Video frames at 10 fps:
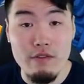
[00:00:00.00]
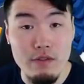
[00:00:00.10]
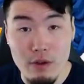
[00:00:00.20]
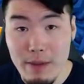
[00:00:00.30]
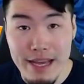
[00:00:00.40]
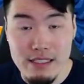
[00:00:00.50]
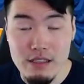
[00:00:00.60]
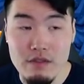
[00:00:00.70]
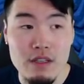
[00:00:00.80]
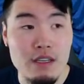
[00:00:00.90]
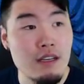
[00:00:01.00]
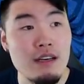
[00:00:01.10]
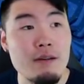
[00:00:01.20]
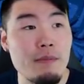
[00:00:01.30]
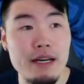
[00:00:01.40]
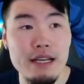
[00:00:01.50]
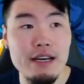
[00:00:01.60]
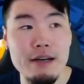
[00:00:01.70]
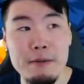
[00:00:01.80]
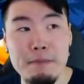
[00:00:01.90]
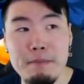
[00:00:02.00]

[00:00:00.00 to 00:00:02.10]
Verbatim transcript: full passive, but um,